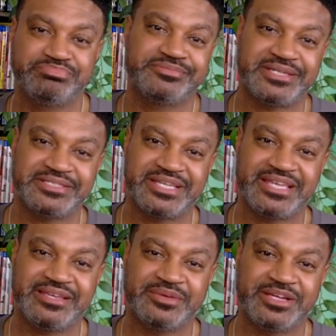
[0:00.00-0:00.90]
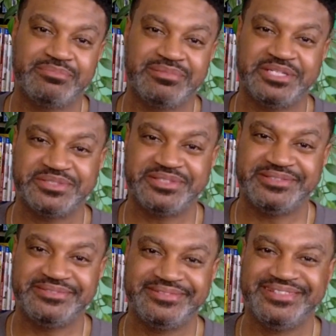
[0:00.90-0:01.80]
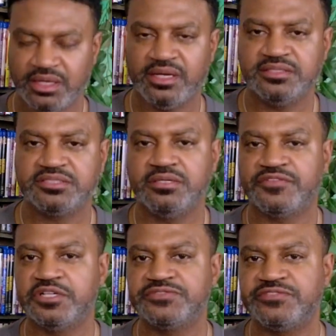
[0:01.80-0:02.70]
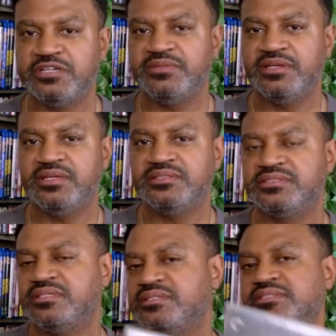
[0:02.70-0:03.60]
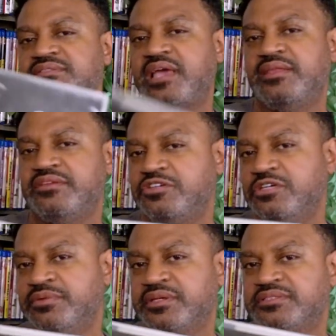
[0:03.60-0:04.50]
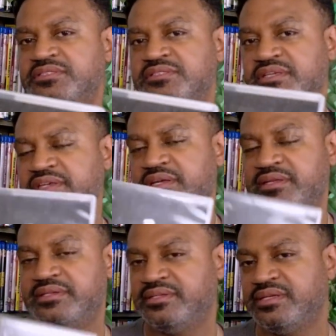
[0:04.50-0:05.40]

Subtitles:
I take great pleasure in. All right, so the first film is Stanley Kubrick's The Killing.